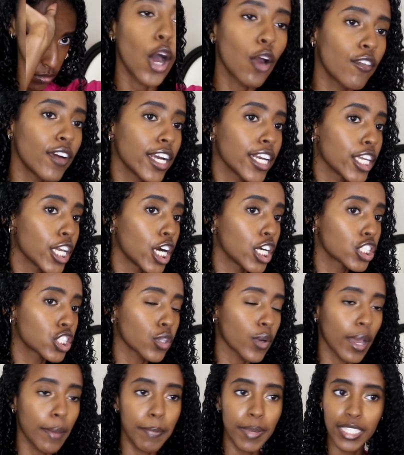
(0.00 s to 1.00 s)
Alrighty, y'all,
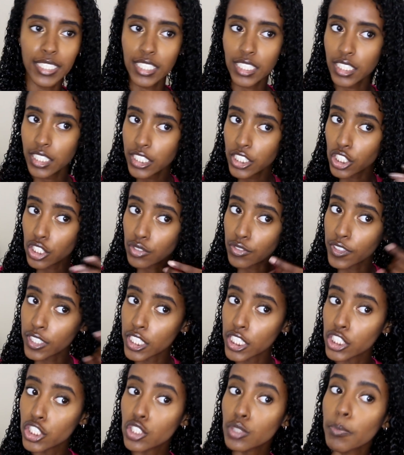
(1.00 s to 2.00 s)
so I basically just
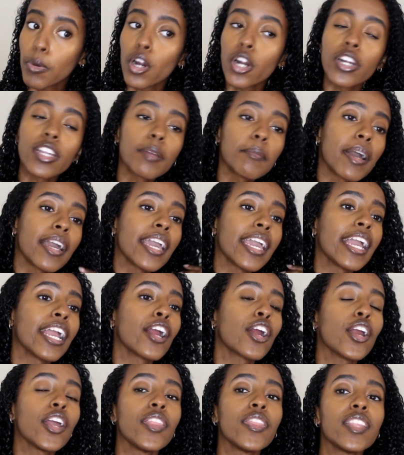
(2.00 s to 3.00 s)
finished parting my
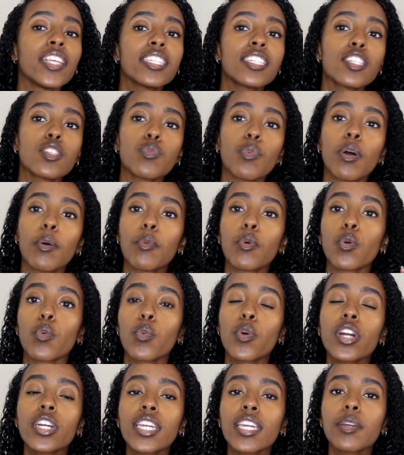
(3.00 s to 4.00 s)
hair, and this is what we're
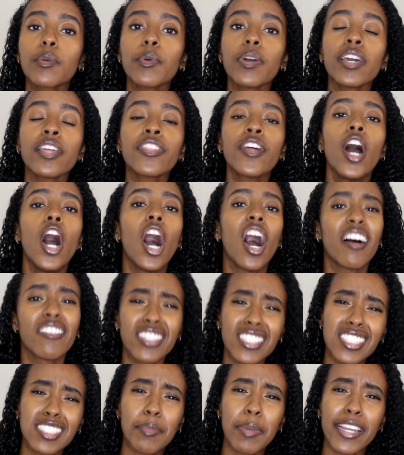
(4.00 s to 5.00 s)
working with.
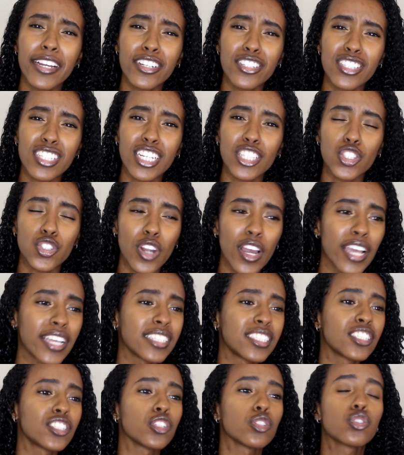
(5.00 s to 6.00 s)
Obviously my hair is not dry,
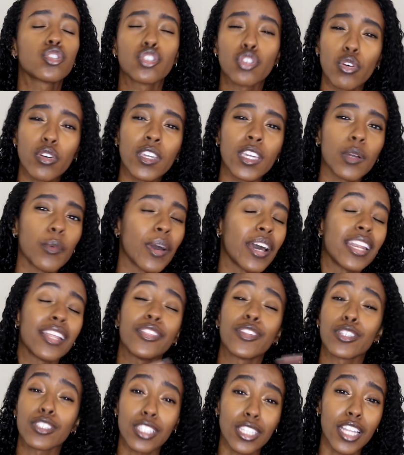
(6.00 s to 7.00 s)
it's still soaking wet,
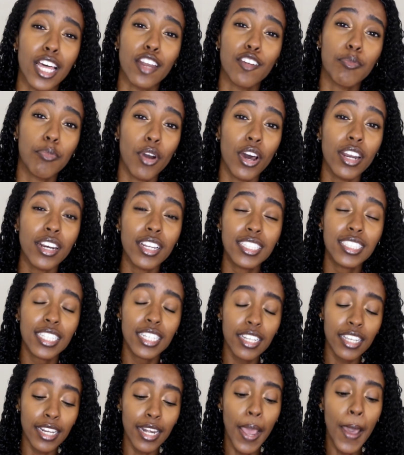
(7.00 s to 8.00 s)
and there's a lot of product
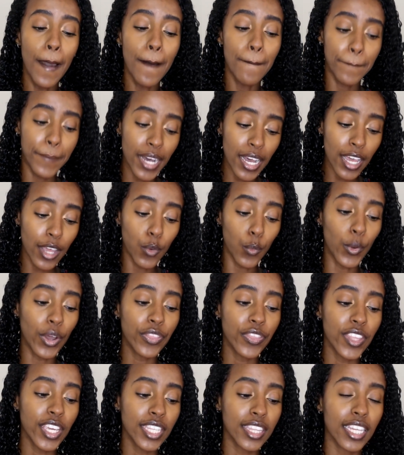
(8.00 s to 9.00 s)
in it. But
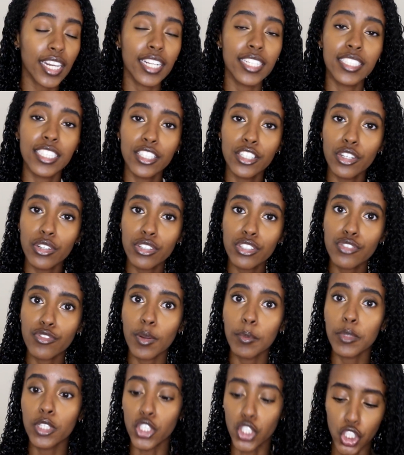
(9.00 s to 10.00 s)
one thing that I did notice
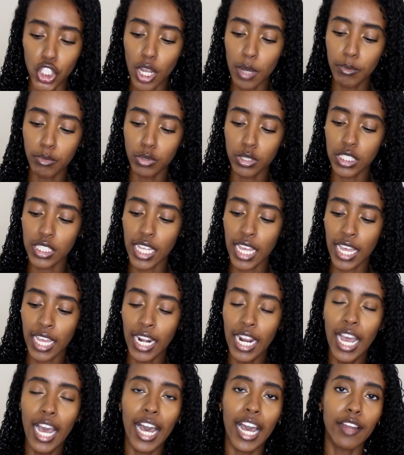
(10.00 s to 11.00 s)
from the jump was
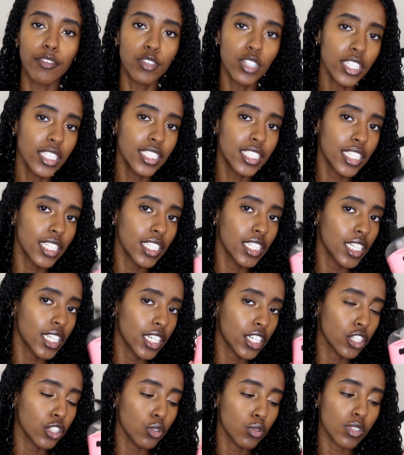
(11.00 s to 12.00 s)
that I really didn't need
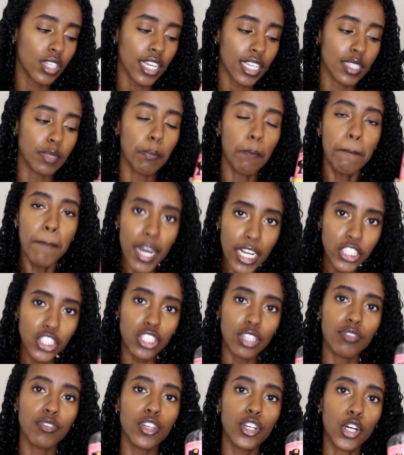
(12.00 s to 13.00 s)
to use as much
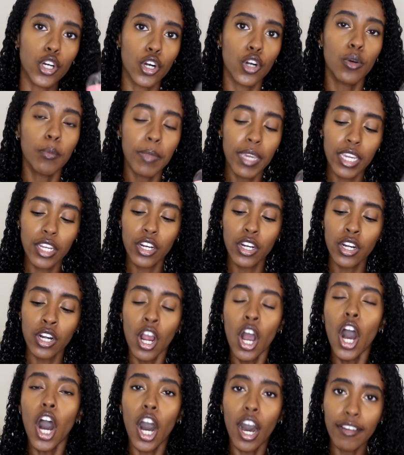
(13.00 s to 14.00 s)
of the curl maker,
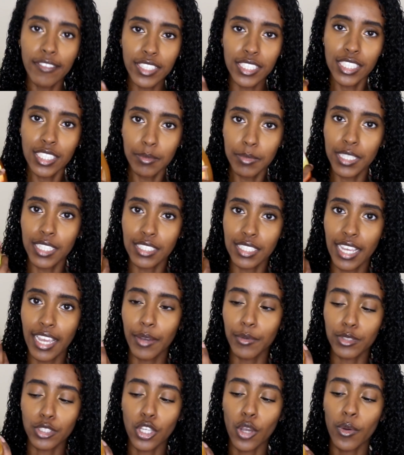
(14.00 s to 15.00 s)
obviously because I
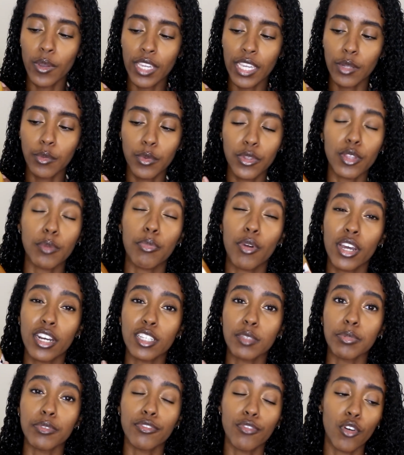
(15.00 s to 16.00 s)
was going in with the
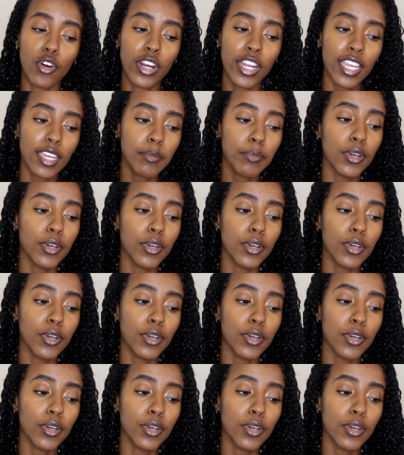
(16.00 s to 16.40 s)
product beforehand.